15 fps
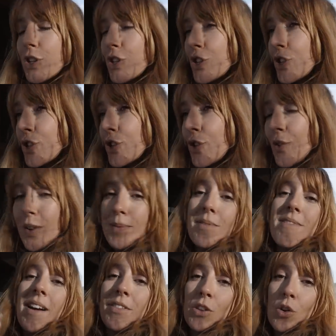
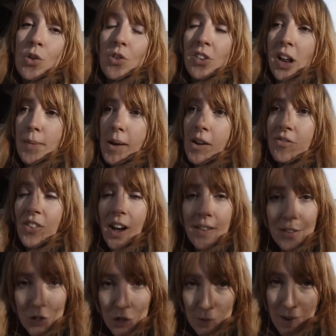screaming around the corner at about
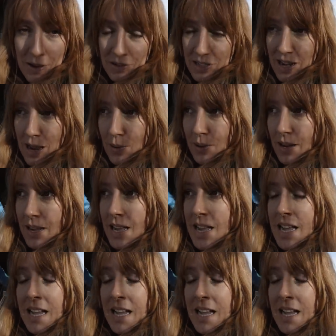500 miles an hour